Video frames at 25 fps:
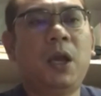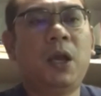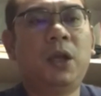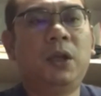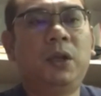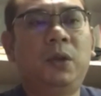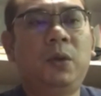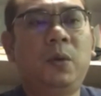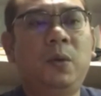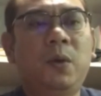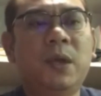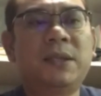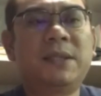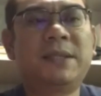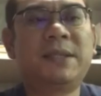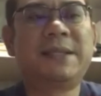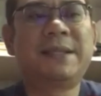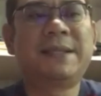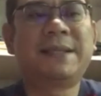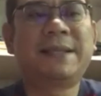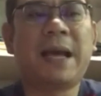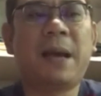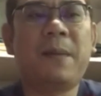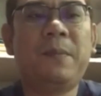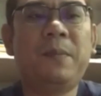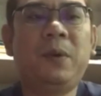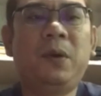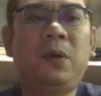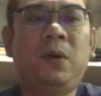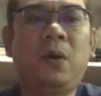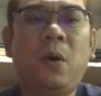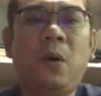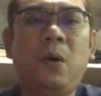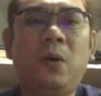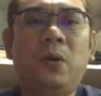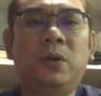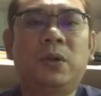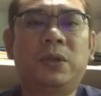towards some
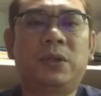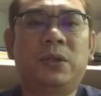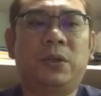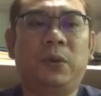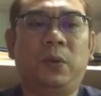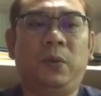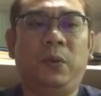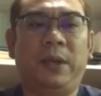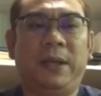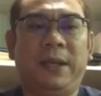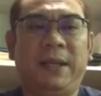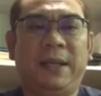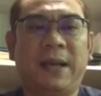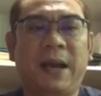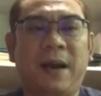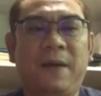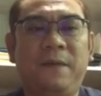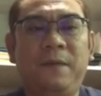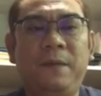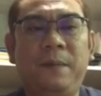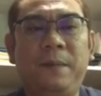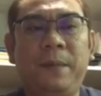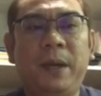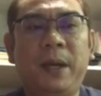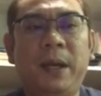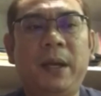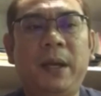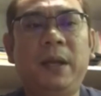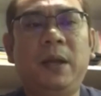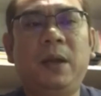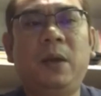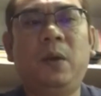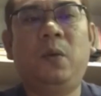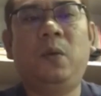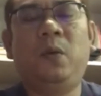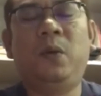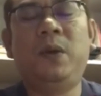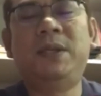goals with government,
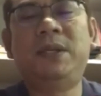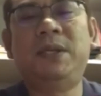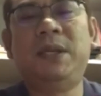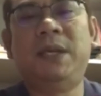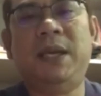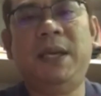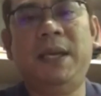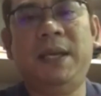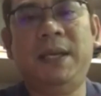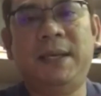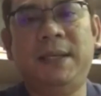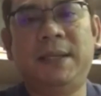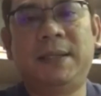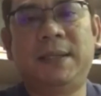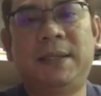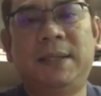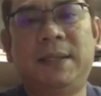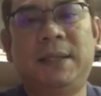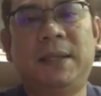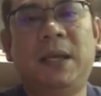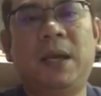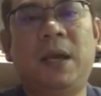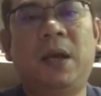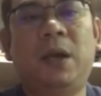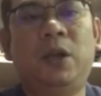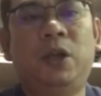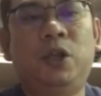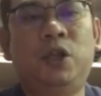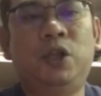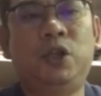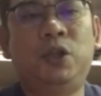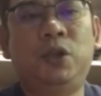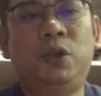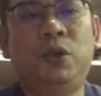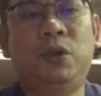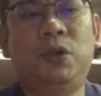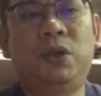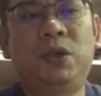which is
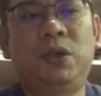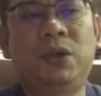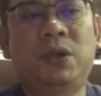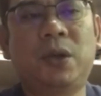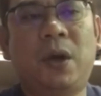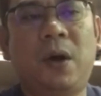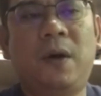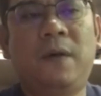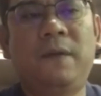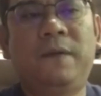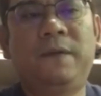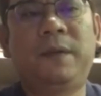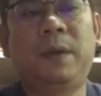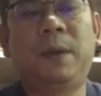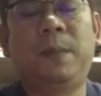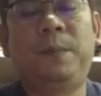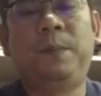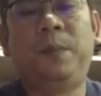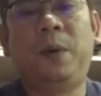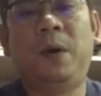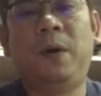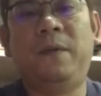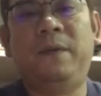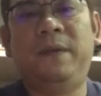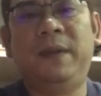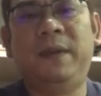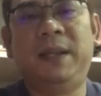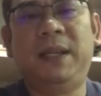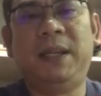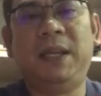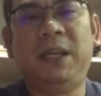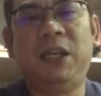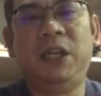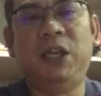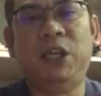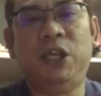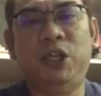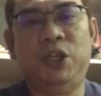to solve the
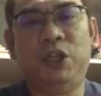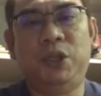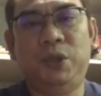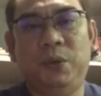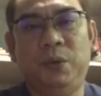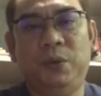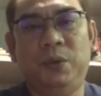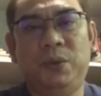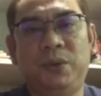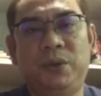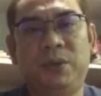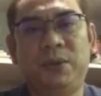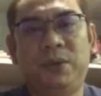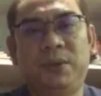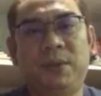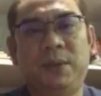poverty issues.